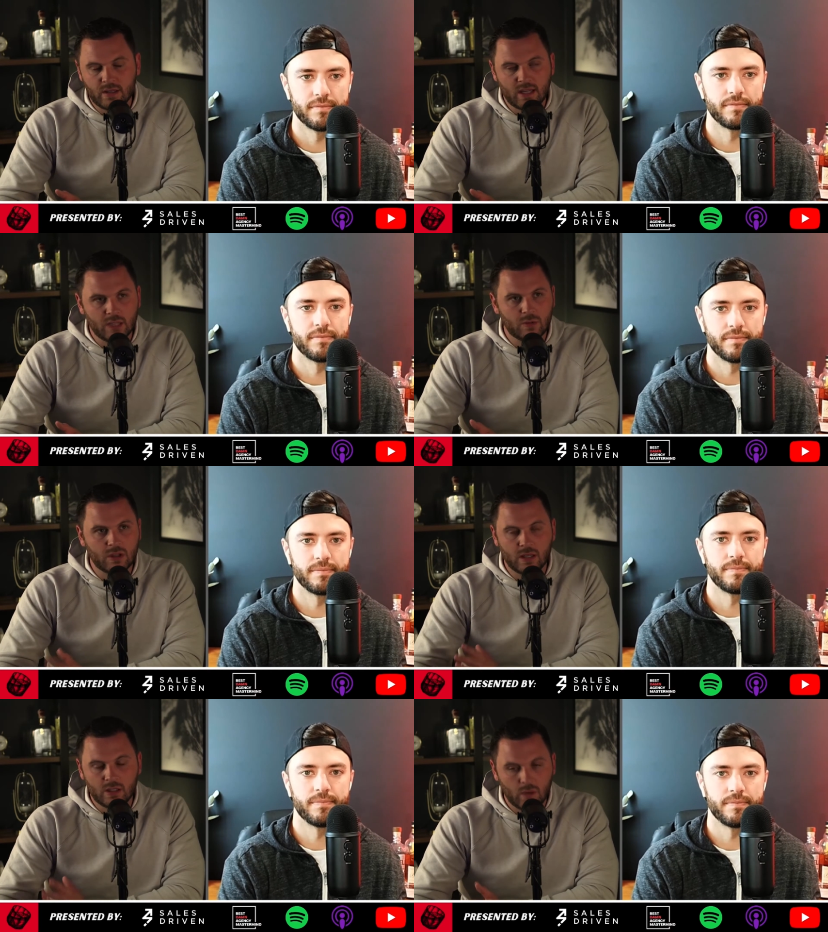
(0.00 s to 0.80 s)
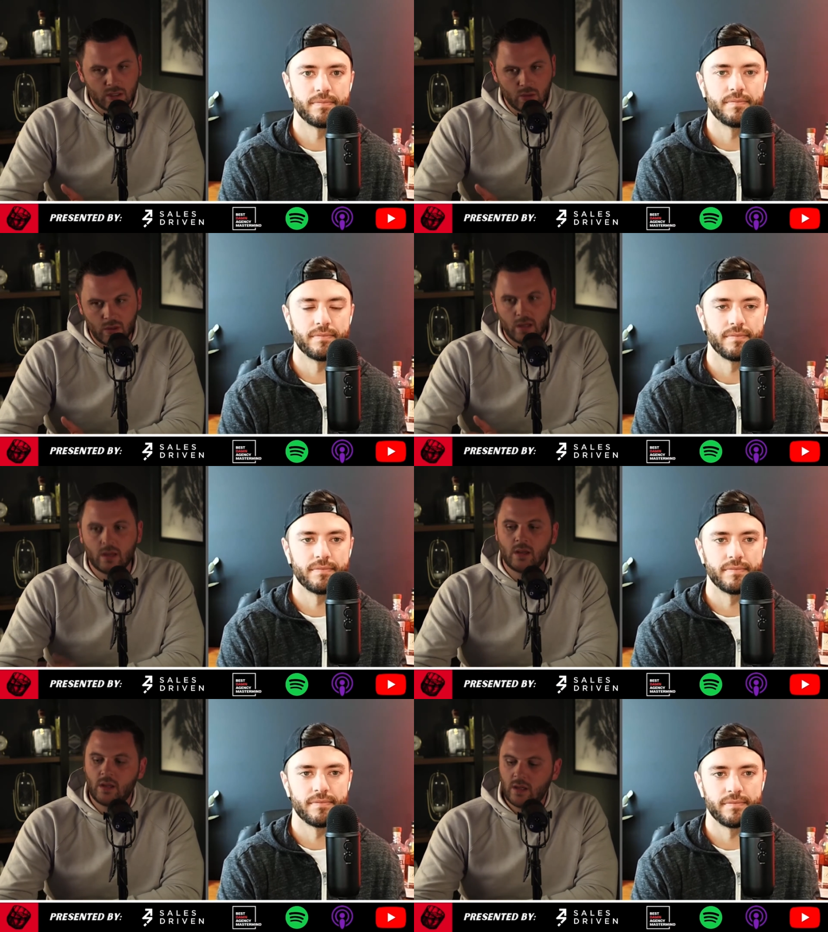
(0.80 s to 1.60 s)
Speaker 1: salesperson at least once a
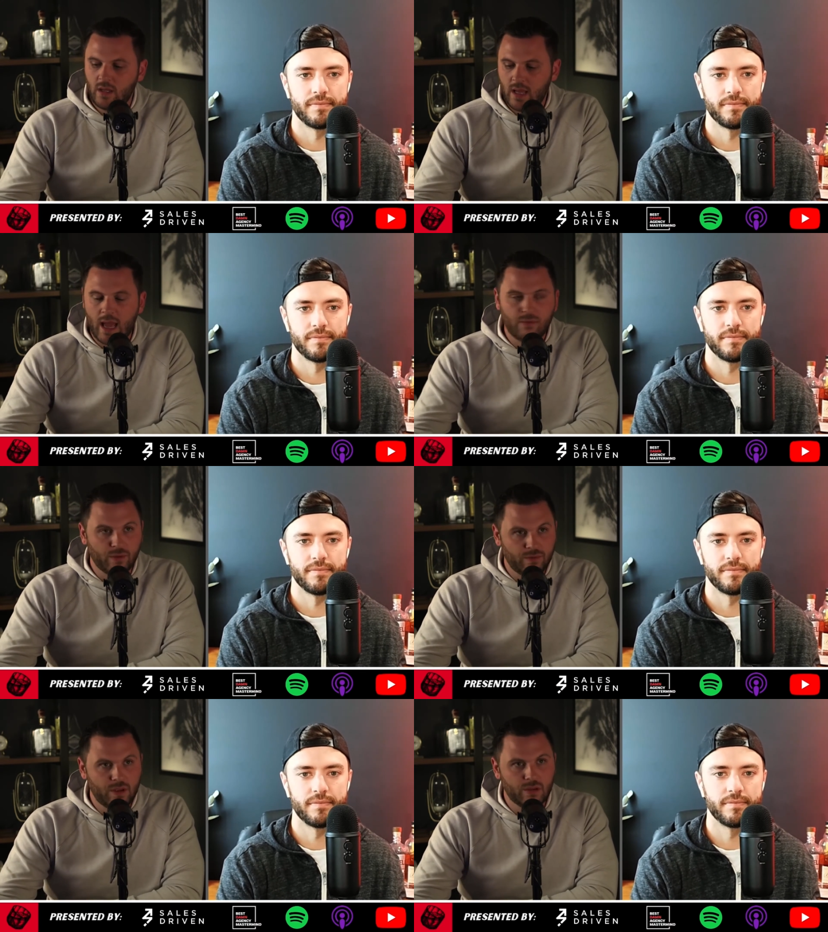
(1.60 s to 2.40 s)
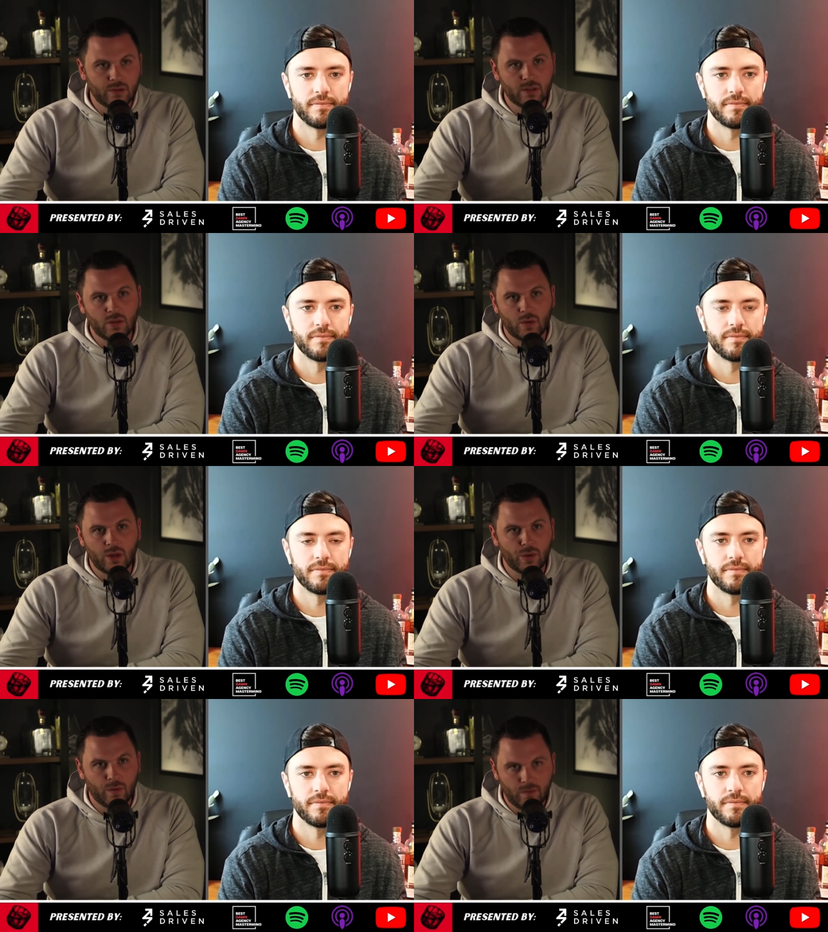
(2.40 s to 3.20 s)
week, and have reviews where
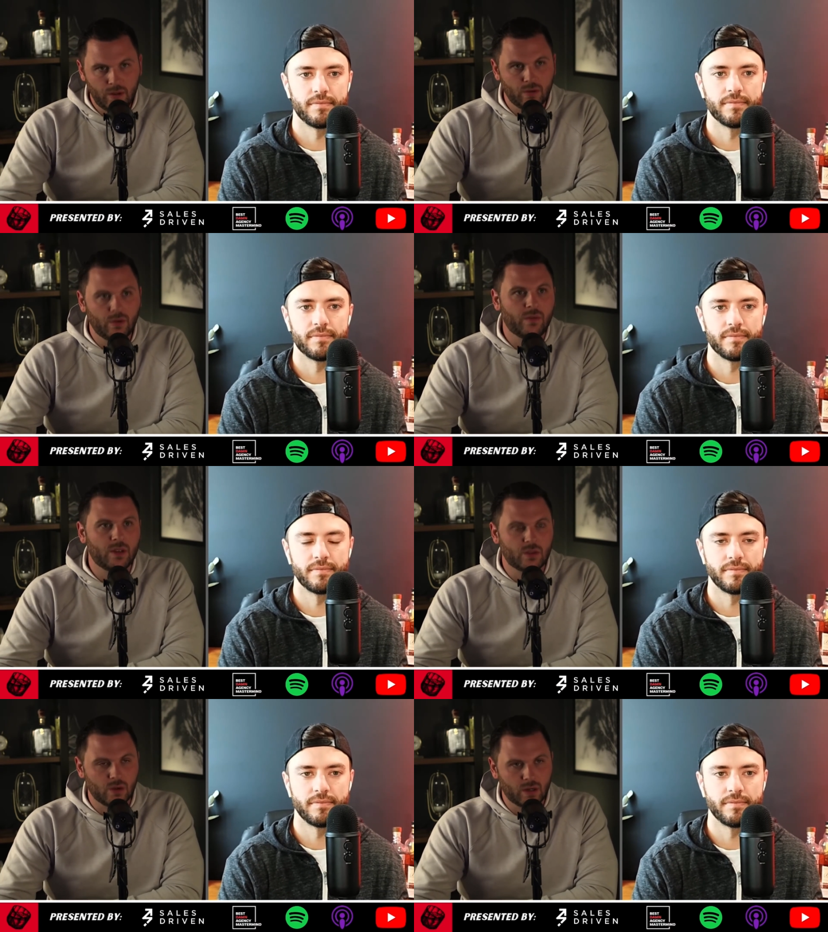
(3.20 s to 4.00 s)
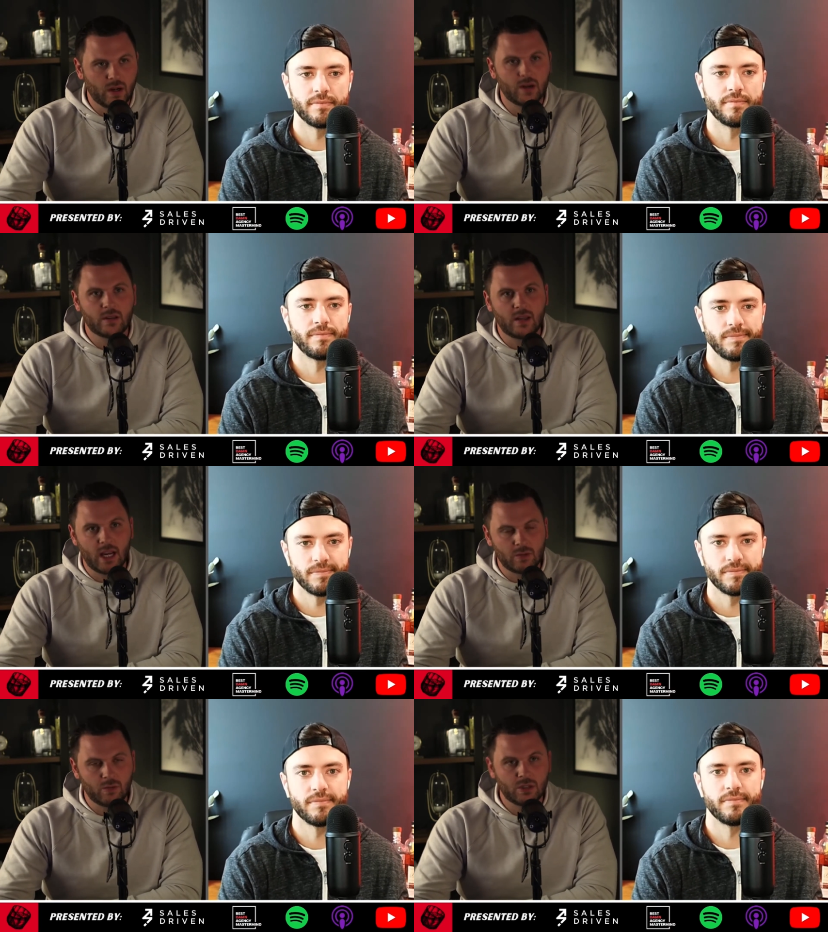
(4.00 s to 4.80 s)
you review the scorecards, the
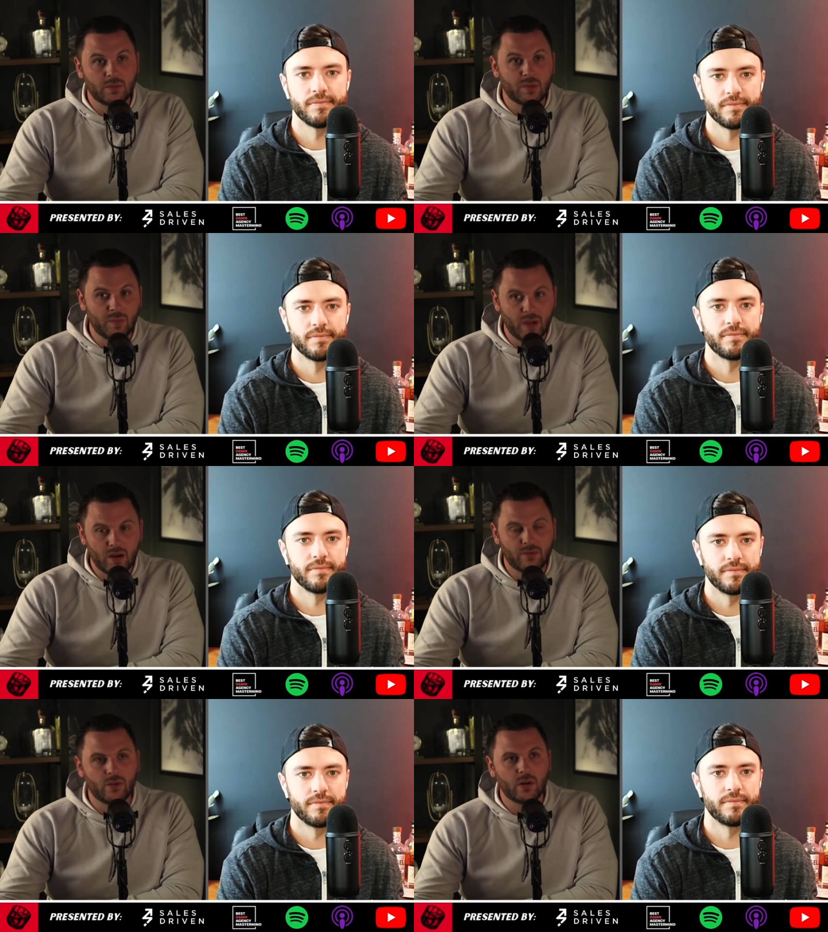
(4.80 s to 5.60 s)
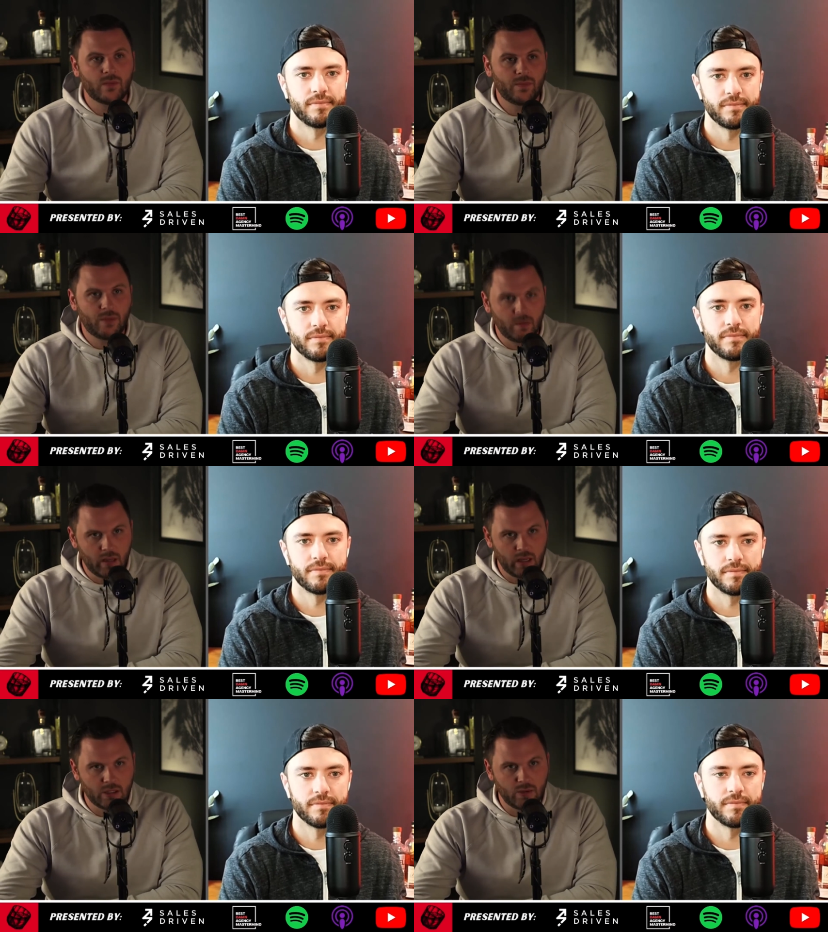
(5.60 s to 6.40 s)
dashboards, and prepare for the
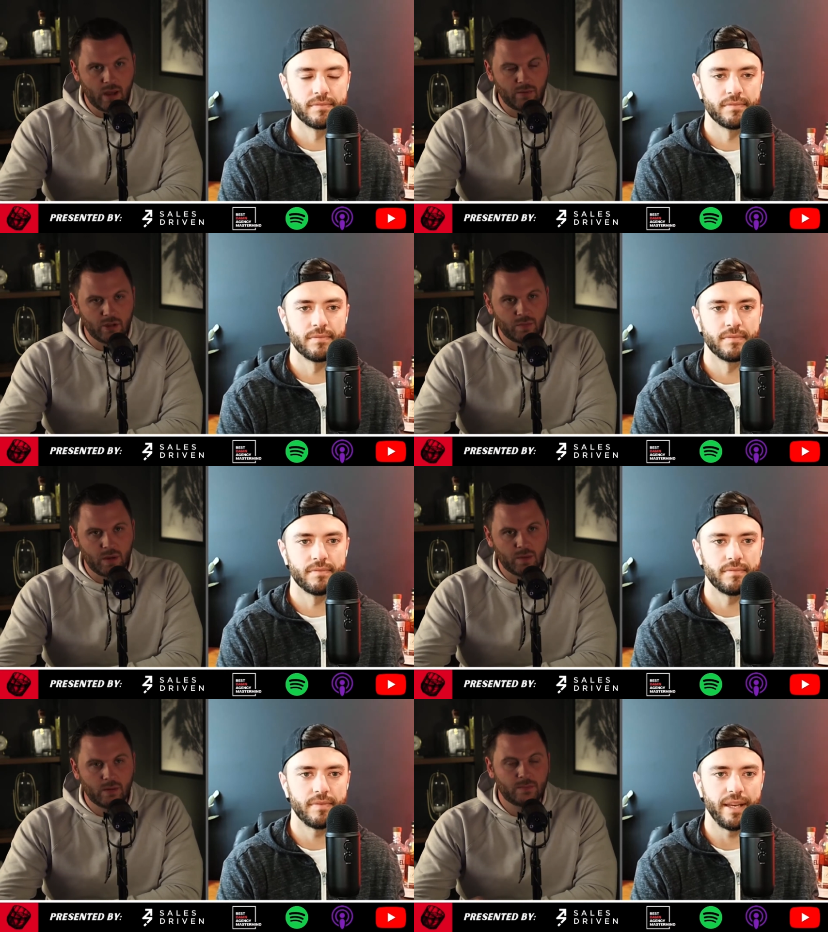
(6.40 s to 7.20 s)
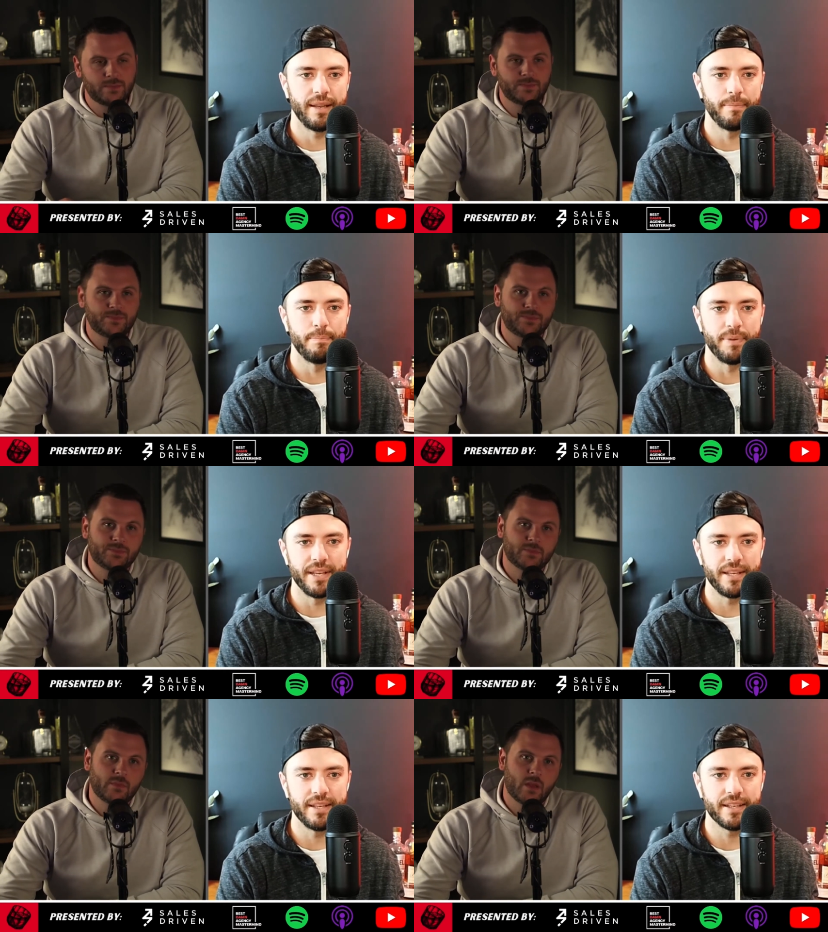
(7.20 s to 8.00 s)
meetings you have with your people. And
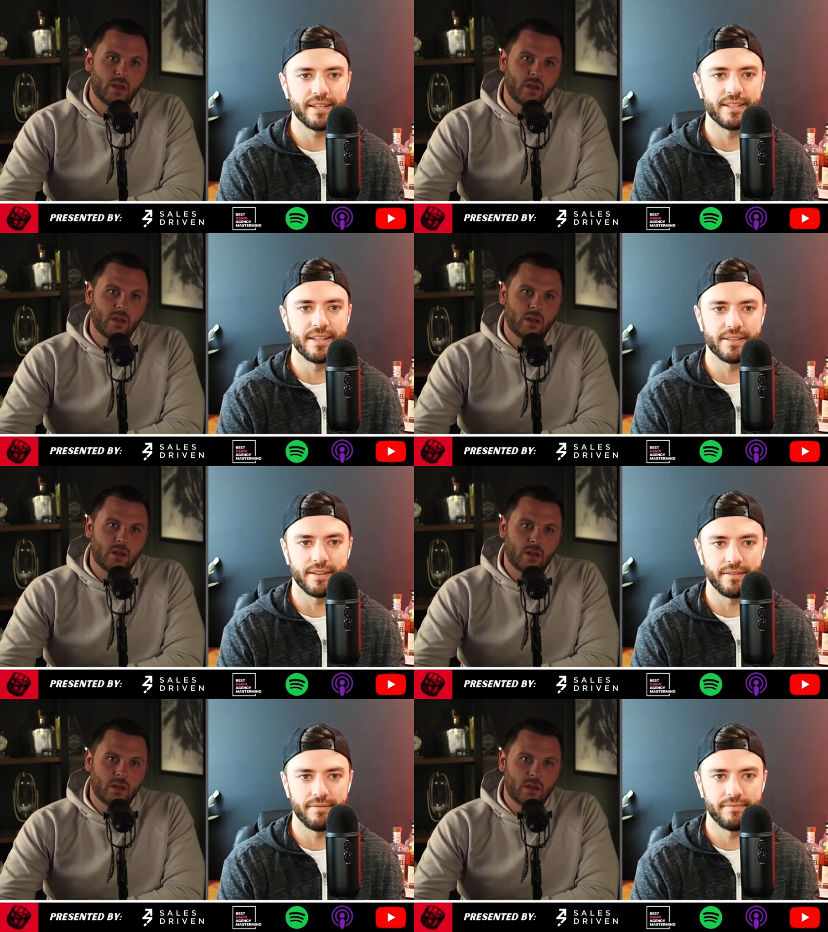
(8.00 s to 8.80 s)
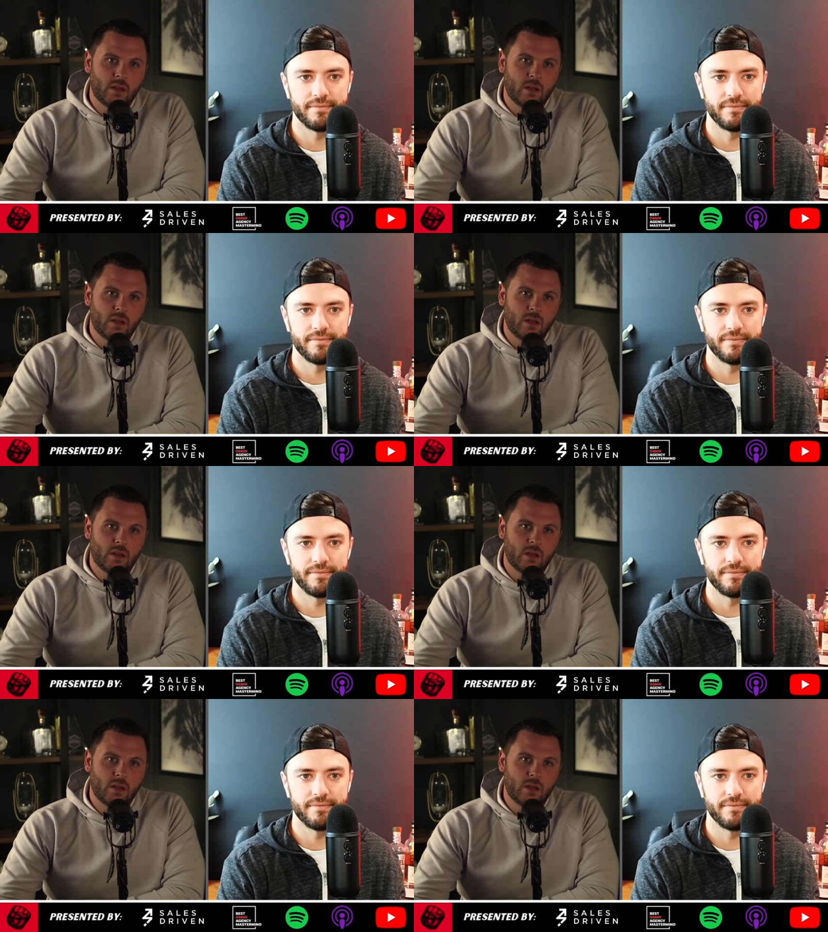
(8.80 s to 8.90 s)
be consistent.